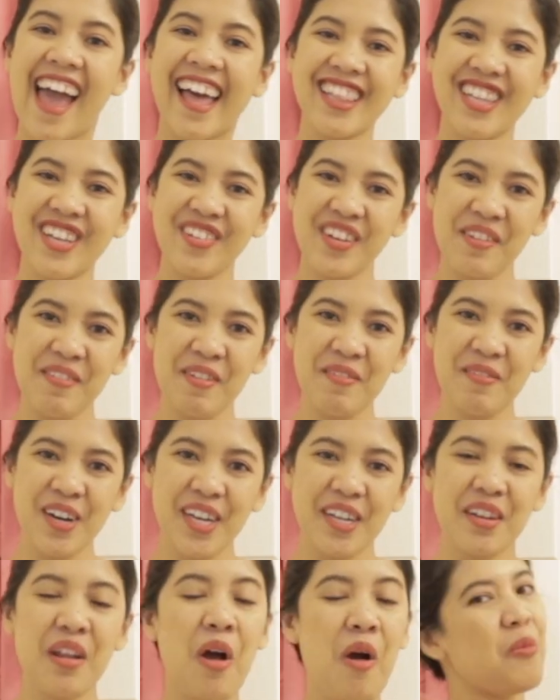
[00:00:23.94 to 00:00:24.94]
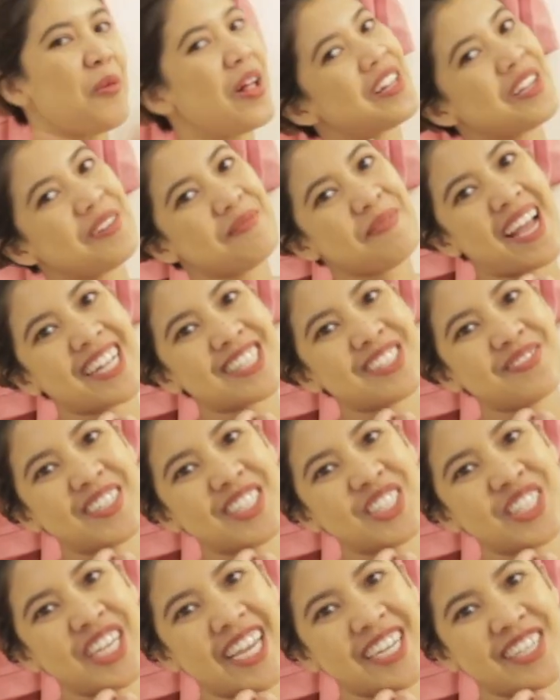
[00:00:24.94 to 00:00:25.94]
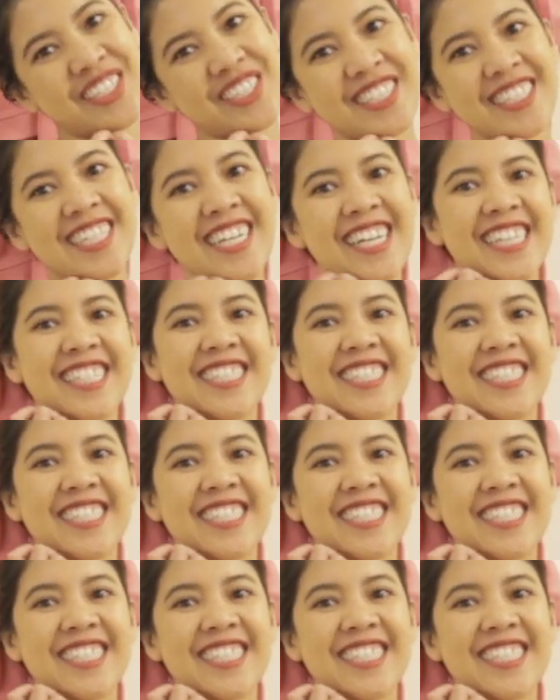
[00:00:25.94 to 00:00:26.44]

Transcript: Hello everyone, welcome back to my channel.